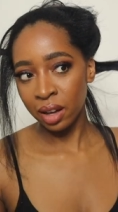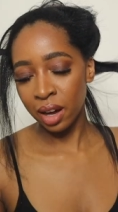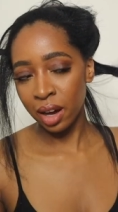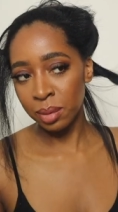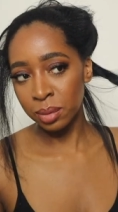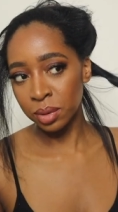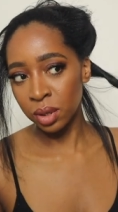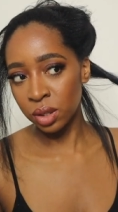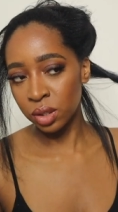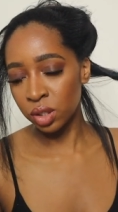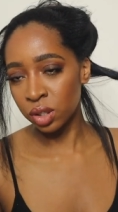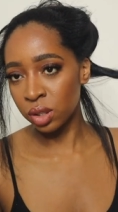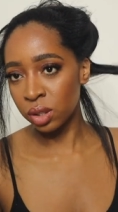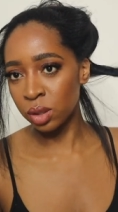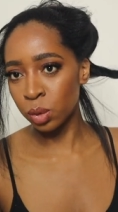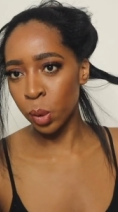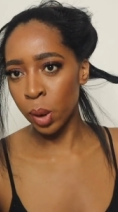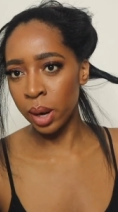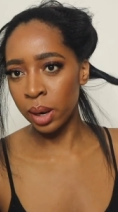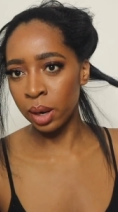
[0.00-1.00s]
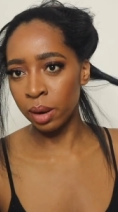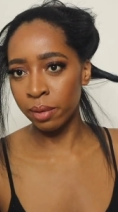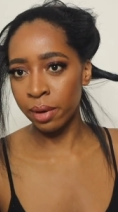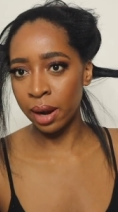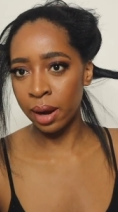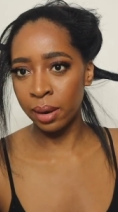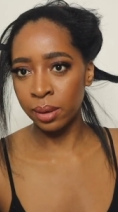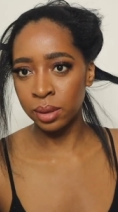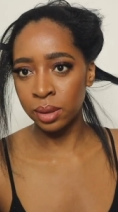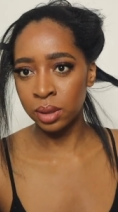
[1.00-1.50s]
I'm gonna just twirl it
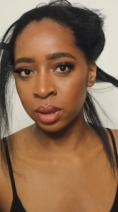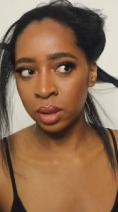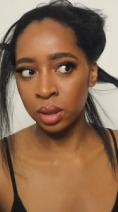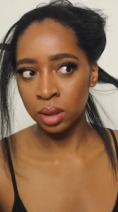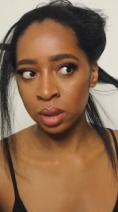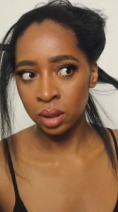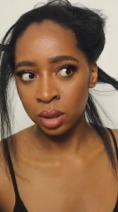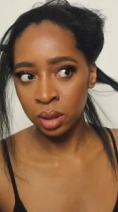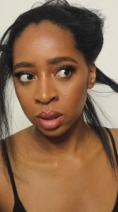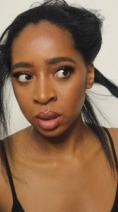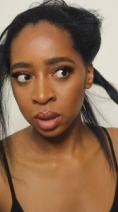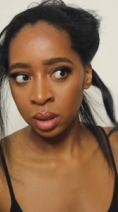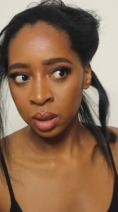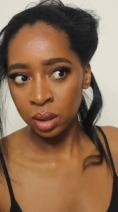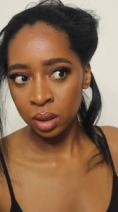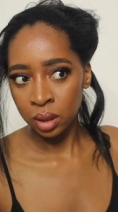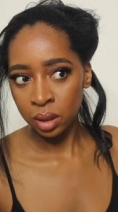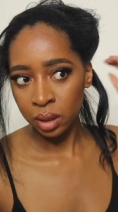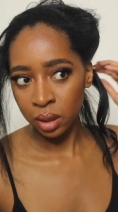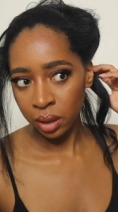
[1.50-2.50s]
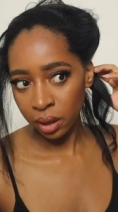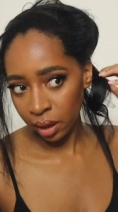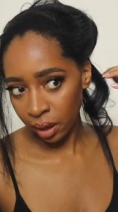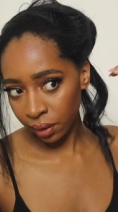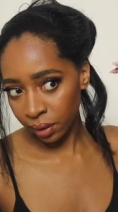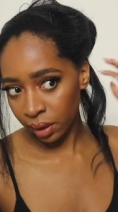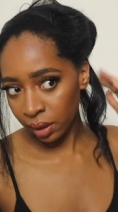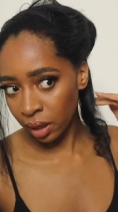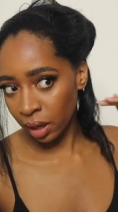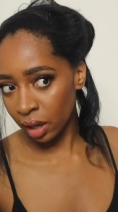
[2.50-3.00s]
round
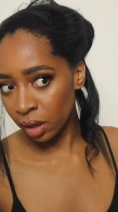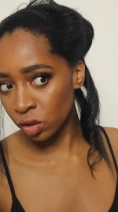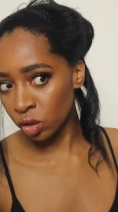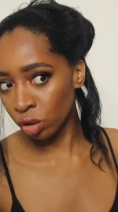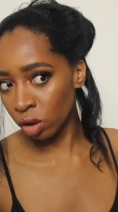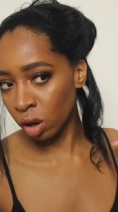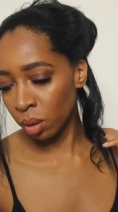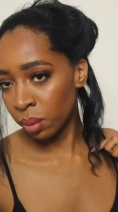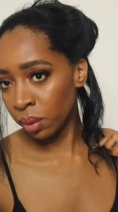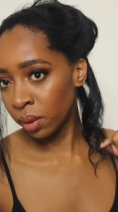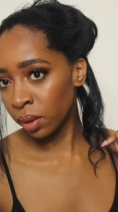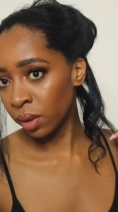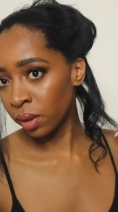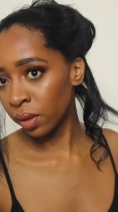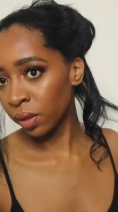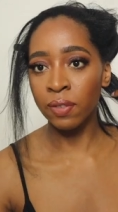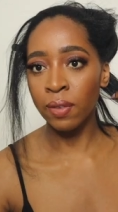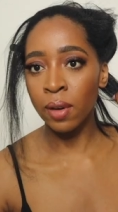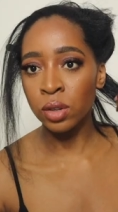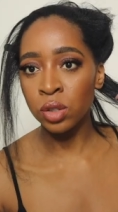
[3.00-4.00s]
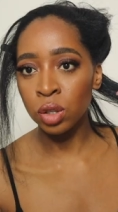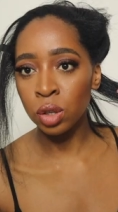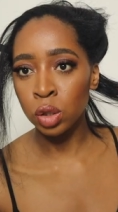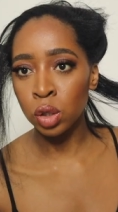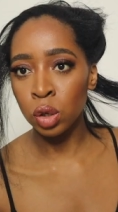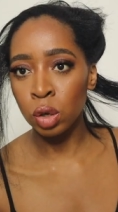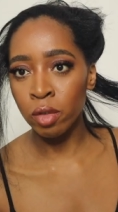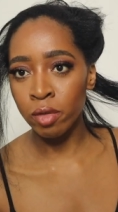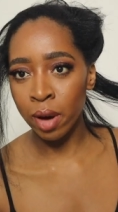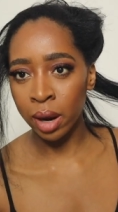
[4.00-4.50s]
and then let it drop. If I was to use
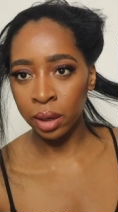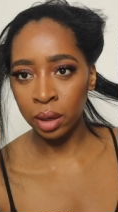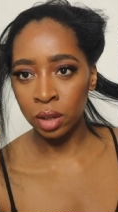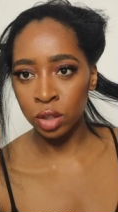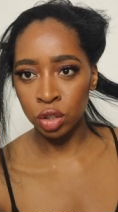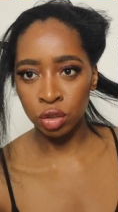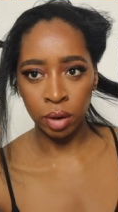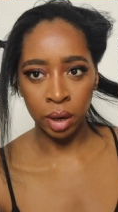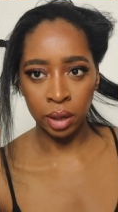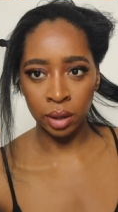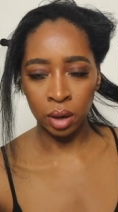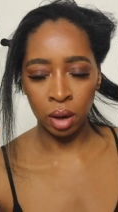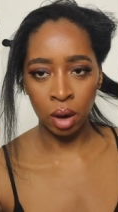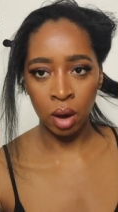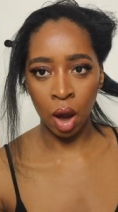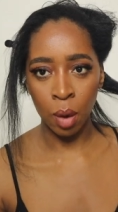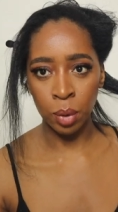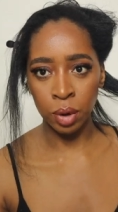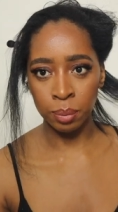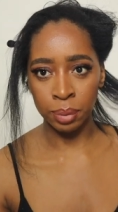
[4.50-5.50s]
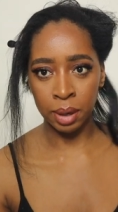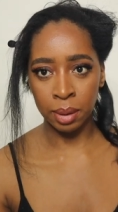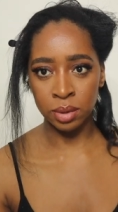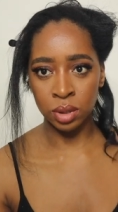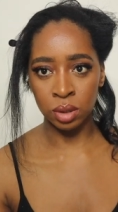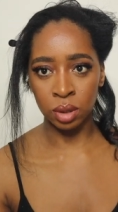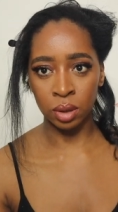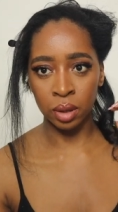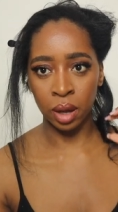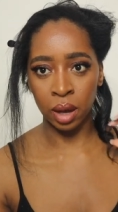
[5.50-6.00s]
a regular straightener, I wouldn't be able
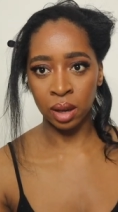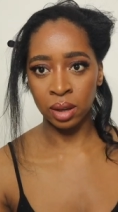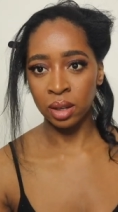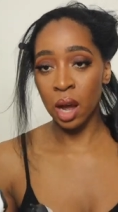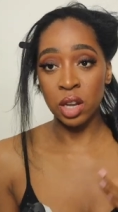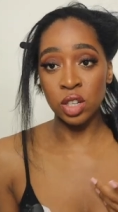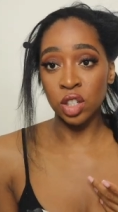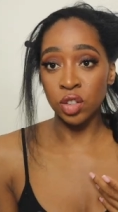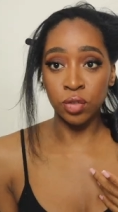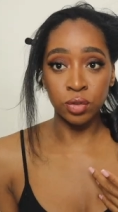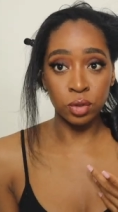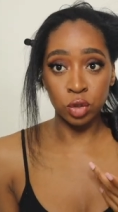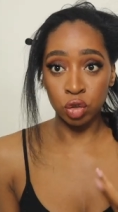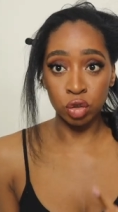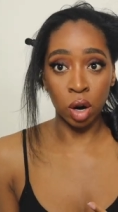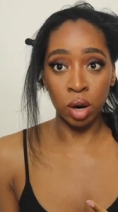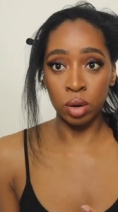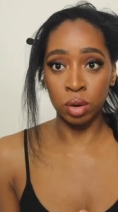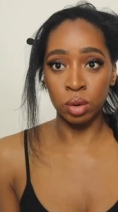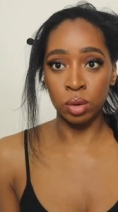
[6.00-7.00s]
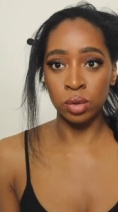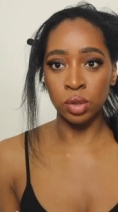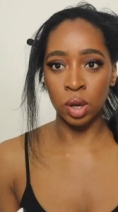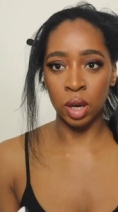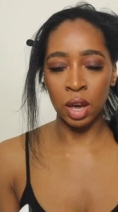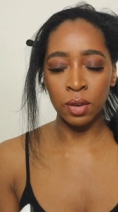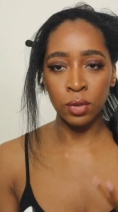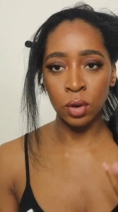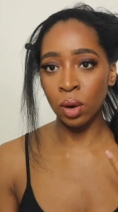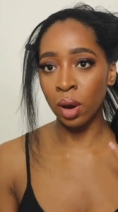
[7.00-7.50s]
to do that. I just struggle. So
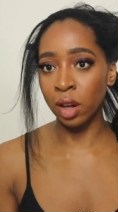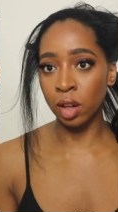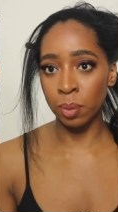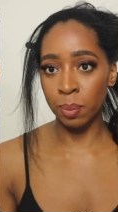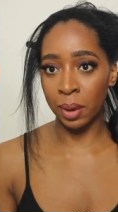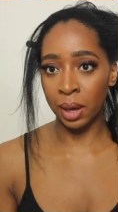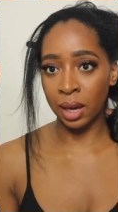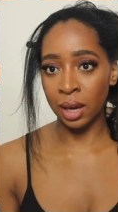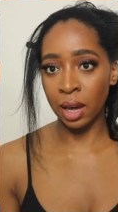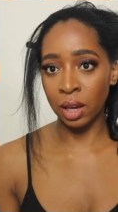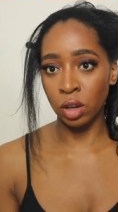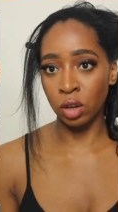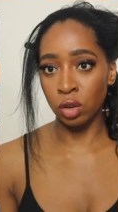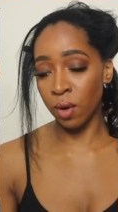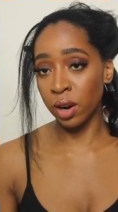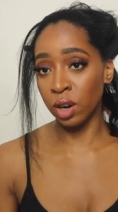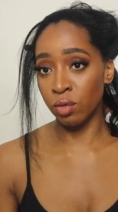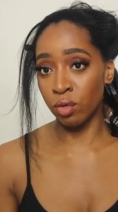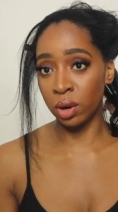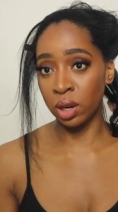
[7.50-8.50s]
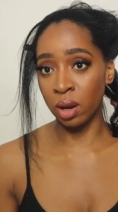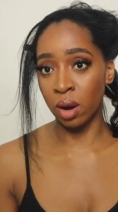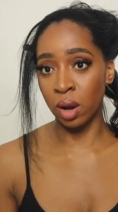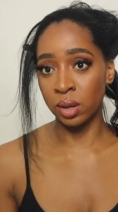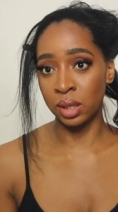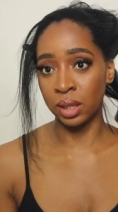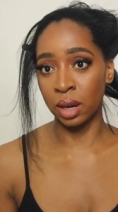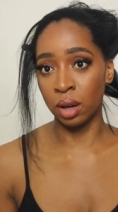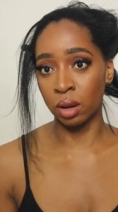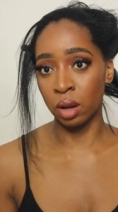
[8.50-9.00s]
if you're like me and you find it really
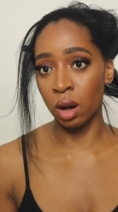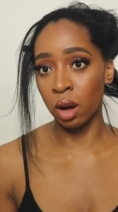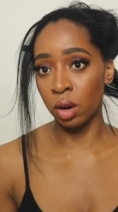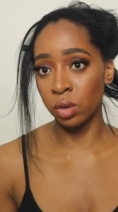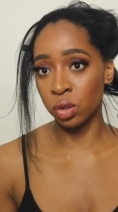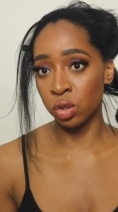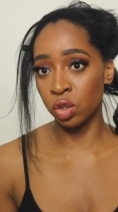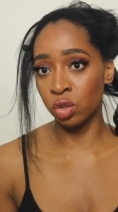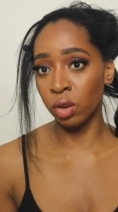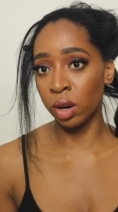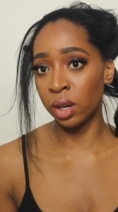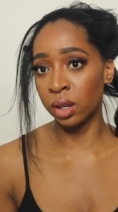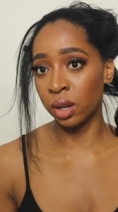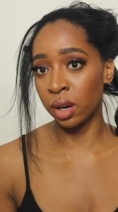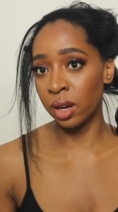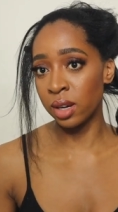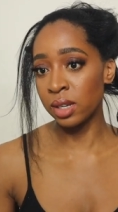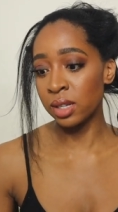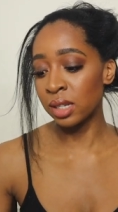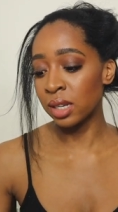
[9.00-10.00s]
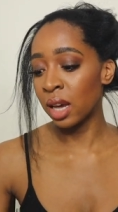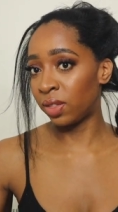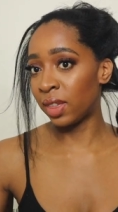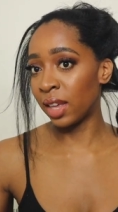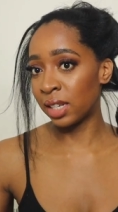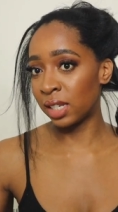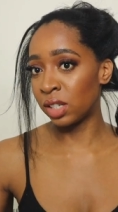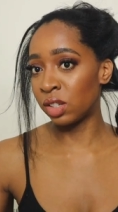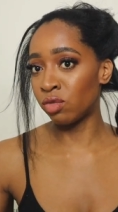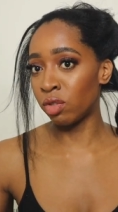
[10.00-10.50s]
hard to get curls or straighteners,
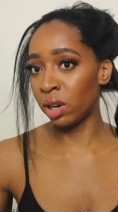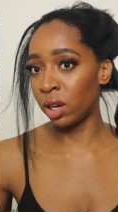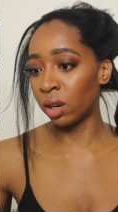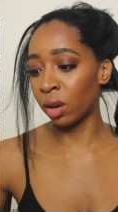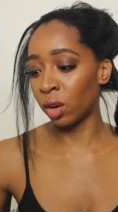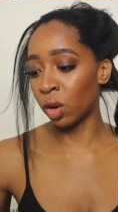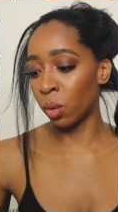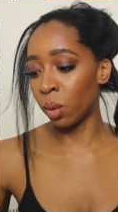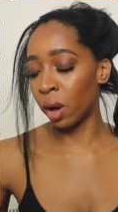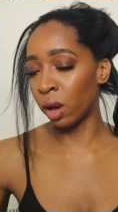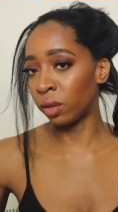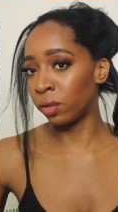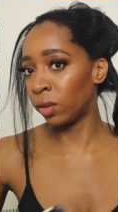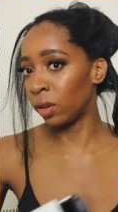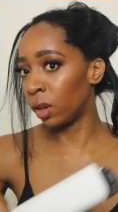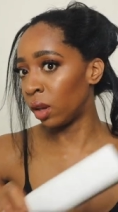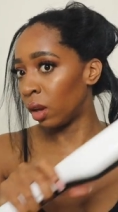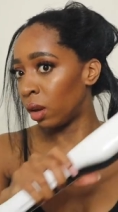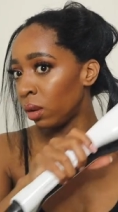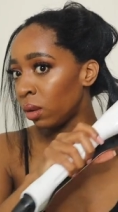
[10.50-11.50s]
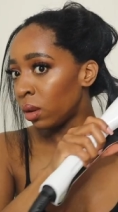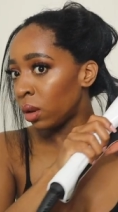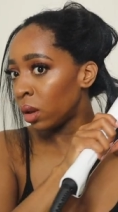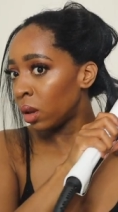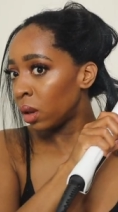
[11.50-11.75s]
this is really gonna work for you.